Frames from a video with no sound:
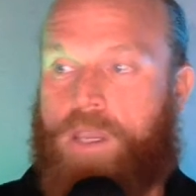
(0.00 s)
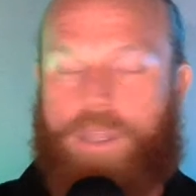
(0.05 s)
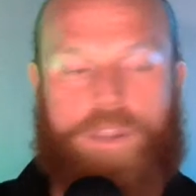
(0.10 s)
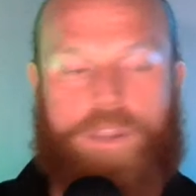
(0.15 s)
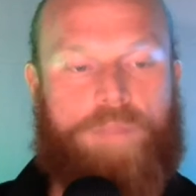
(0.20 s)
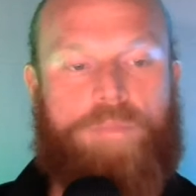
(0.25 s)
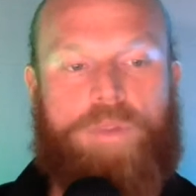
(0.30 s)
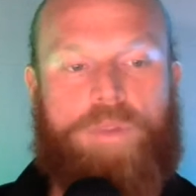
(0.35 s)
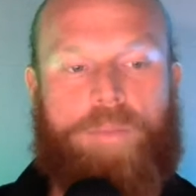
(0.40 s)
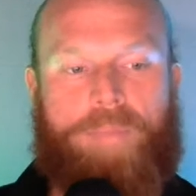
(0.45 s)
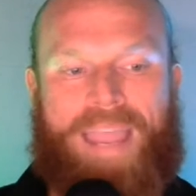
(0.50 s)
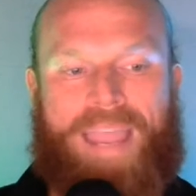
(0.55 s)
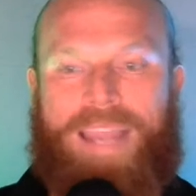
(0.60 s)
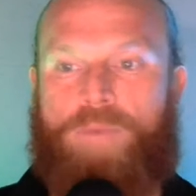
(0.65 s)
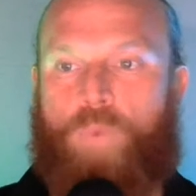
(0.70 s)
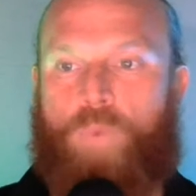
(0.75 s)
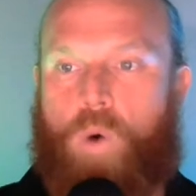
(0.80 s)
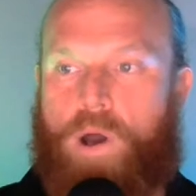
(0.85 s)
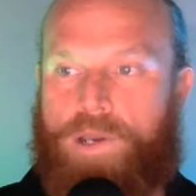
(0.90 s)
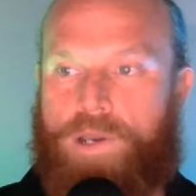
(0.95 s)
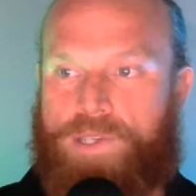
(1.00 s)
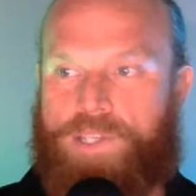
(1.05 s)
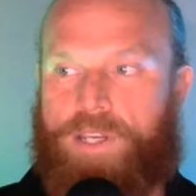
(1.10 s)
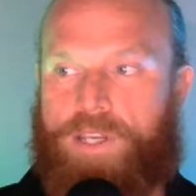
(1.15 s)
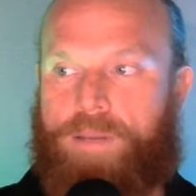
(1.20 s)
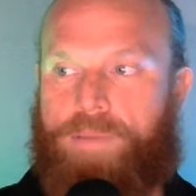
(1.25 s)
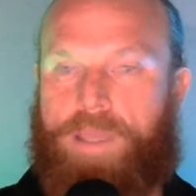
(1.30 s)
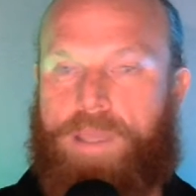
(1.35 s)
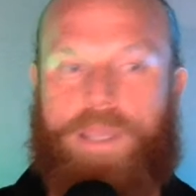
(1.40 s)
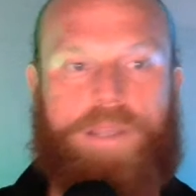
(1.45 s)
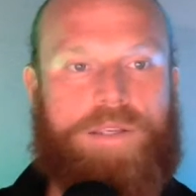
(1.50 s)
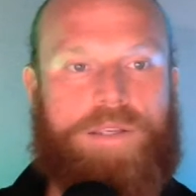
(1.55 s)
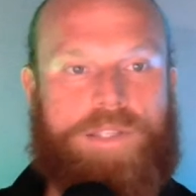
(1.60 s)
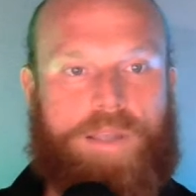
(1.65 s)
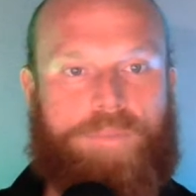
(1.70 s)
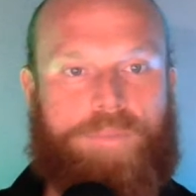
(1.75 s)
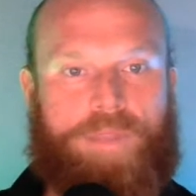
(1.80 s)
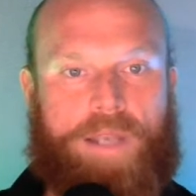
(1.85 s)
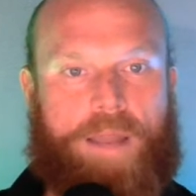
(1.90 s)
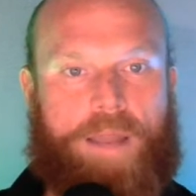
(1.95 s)
The main one is going to be
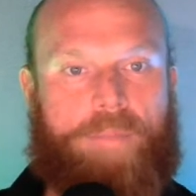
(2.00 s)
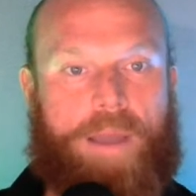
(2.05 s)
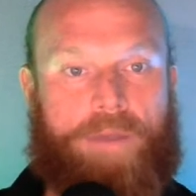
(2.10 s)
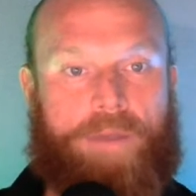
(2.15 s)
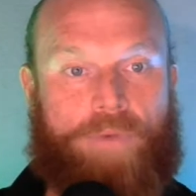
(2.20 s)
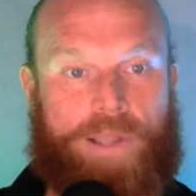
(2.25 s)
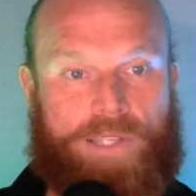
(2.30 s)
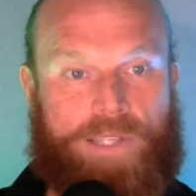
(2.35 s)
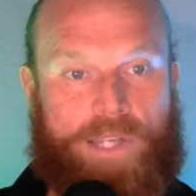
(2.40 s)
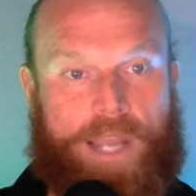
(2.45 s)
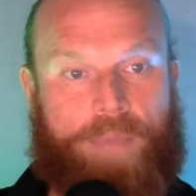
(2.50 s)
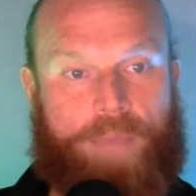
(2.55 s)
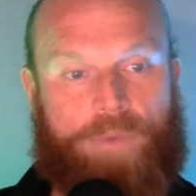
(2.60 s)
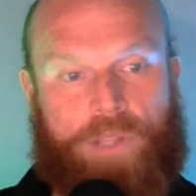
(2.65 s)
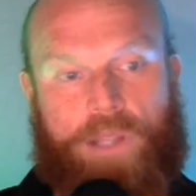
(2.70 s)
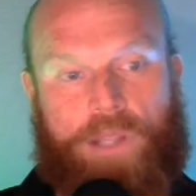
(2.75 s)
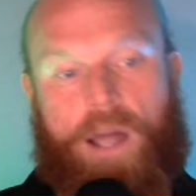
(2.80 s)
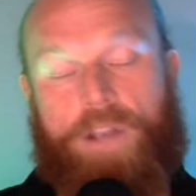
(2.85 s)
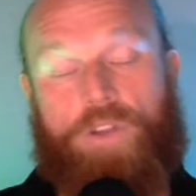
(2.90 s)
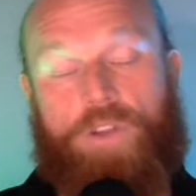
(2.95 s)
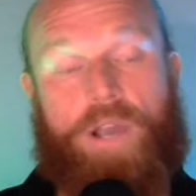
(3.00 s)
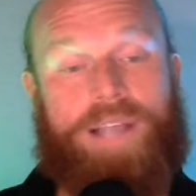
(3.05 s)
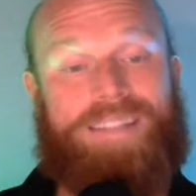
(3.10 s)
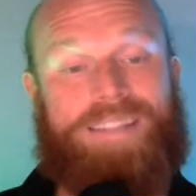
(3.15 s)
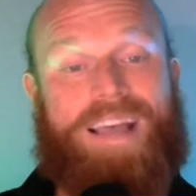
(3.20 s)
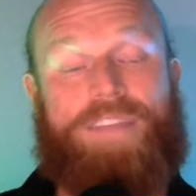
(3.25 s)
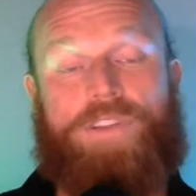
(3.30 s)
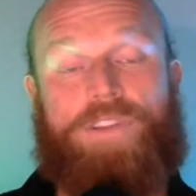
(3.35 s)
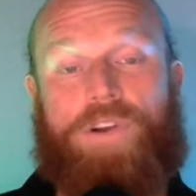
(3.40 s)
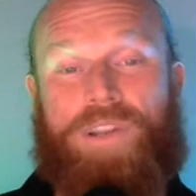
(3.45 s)
something that might resonate with a lot of you guys out there,